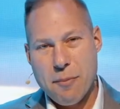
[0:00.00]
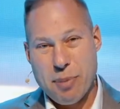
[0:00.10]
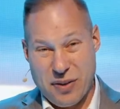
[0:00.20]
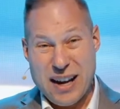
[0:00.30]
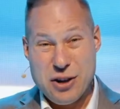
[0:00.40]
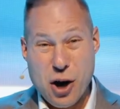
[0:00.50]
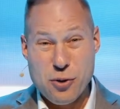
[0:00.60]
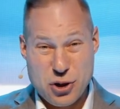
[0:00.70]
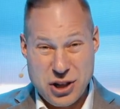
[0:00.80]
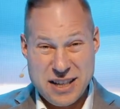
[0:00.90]
but they
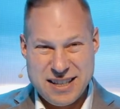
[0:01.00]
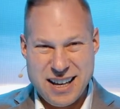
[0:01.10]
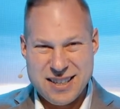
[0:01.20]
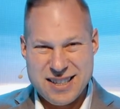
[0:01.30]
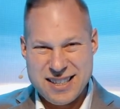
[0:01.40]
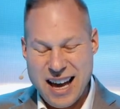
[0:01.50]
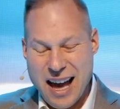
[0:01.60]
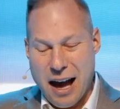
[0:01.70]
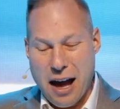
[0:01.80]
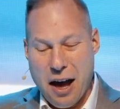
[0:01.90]
know Jesus
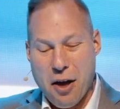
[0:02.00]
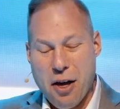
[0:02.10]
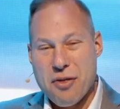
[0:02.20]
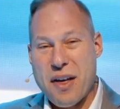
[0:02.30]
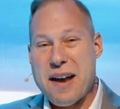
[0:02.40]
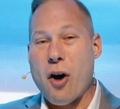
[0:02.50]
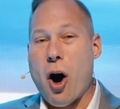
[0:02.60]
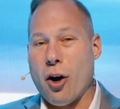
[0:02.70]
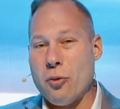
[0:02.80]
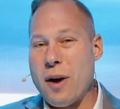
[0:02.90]
They've
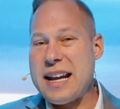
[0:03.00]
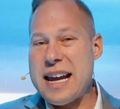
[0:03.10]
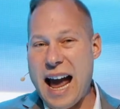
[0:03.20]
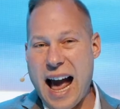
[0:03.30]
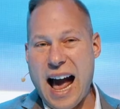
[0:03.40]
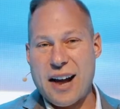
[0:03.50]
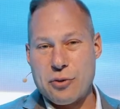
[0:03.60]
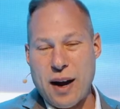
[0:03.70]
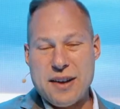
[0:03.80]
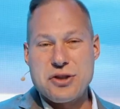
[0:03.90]
already
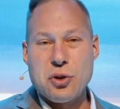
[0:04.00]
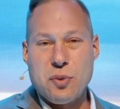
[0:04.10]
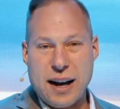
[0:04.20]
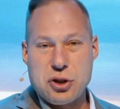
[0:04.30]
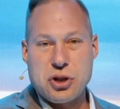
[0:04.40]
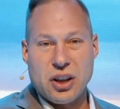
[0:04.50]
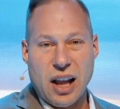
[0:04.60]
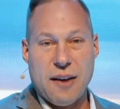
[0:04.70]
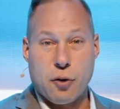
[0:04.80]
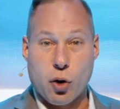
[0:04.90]
had resurrection
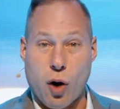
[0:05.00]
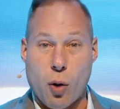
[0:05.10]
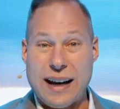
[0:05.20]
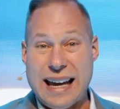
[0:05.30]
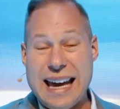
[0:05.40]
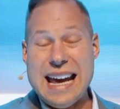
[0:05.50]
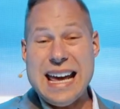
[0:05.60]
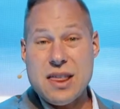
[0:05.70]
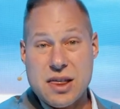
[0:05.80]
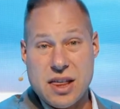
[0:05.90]
life growing
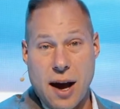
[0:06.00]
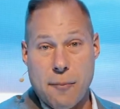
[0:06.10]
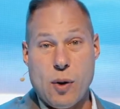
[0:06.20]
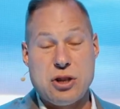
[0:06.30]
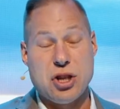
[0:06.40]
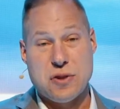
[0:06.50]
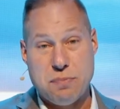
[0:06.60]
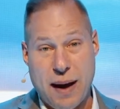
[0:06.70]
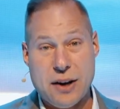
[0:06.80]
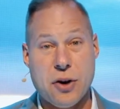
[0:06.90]
in them, which is
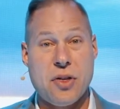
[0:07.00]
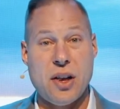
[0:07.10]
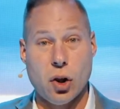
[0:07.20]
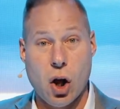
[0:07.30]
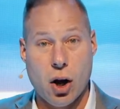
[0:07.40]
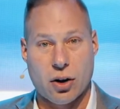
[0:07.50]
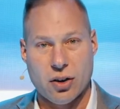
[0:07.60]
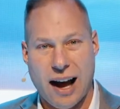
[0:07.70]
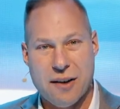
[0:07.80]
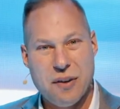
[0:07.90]
better than longer
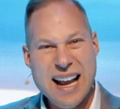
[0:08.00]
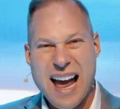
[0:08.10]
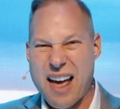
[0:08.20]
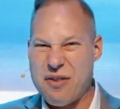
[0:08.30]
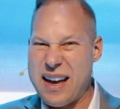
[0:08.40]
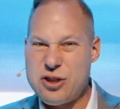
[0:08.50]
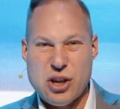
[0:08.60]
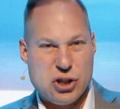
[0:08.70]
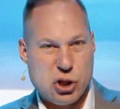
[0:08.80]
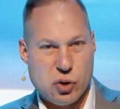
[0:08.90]
life, and they
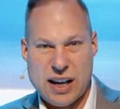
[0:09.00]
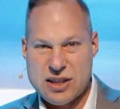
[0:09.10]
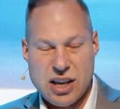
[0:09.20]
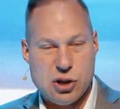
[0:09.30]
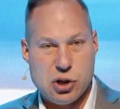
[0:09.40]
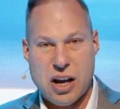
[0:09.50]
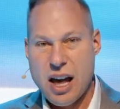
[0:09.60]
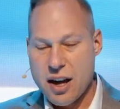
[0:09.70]
just transition.